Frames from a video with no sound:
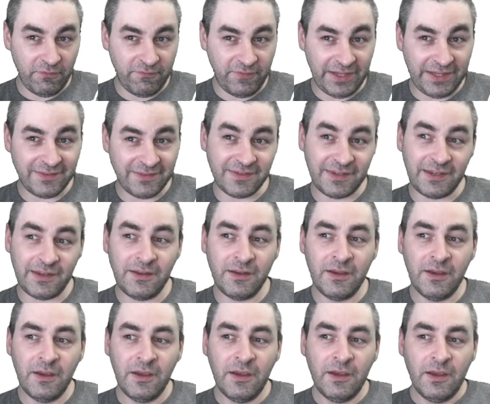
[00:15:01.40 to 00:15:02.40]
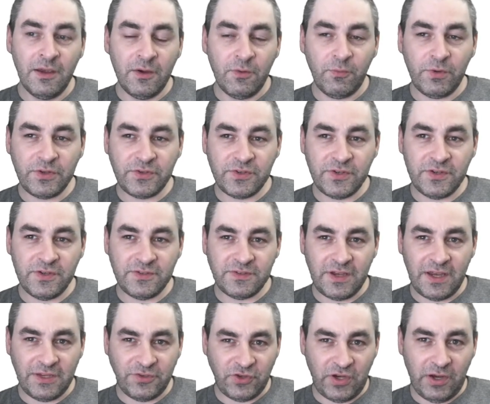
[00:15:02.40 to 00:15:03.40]
VNC, which is
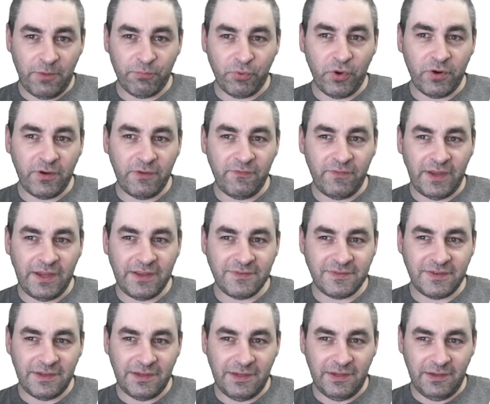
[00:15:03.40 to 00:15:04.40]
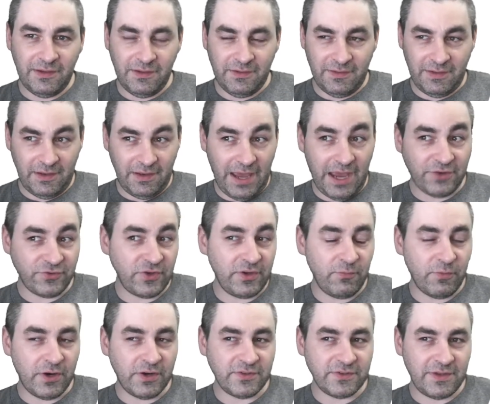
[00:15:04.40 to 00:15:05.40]
a jailbroken VNC that actually
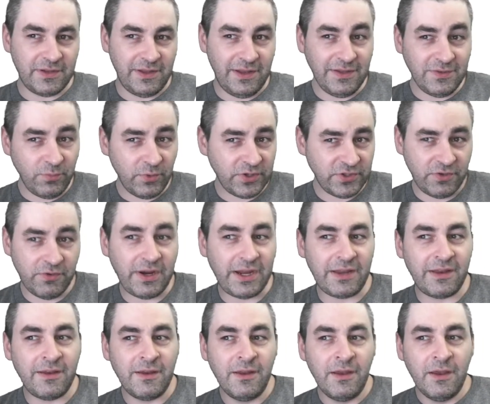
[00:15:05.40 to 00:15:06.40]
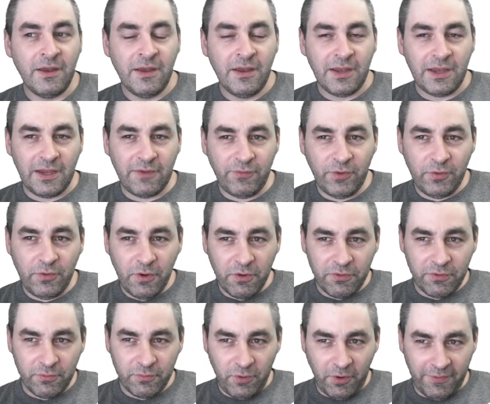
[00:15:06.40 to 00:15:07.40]
works, and this works great. If you go
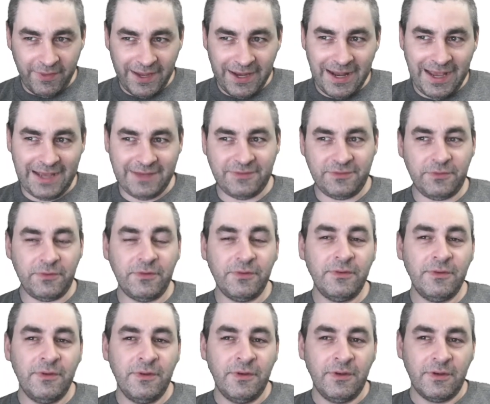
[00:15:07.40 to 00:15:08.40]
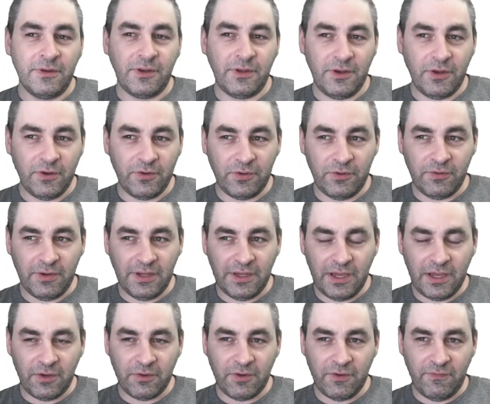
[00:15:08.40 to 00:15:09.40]
through all that hassle, you can
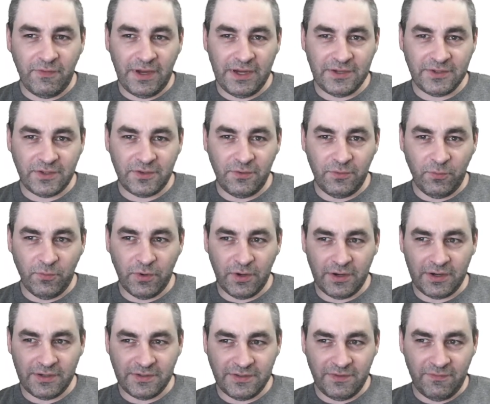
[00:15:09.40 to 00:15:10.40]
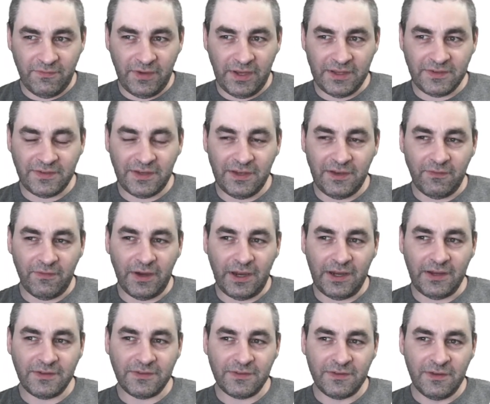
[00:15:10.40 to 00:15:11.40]
get your device to work as a VNC
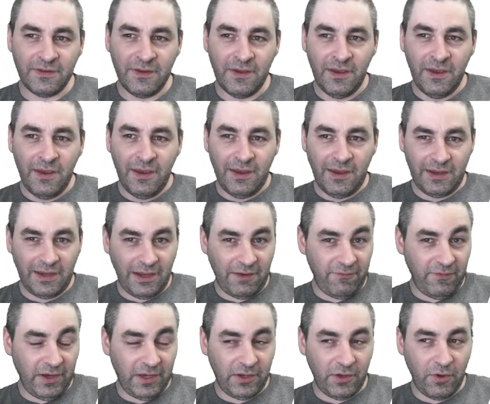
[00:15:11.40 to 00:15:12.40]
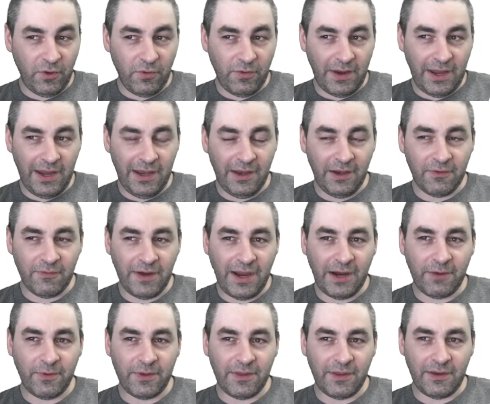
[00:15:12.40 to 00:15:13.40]
device and get video and
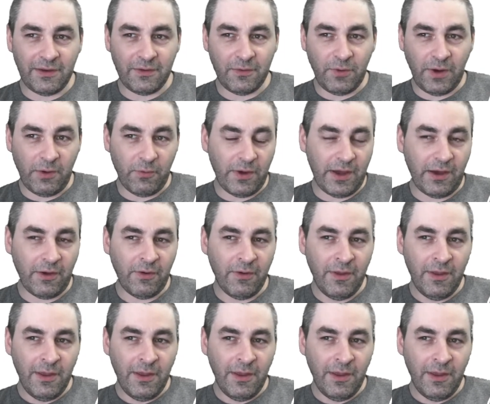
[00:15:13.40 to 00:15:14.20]
interact with it quite well.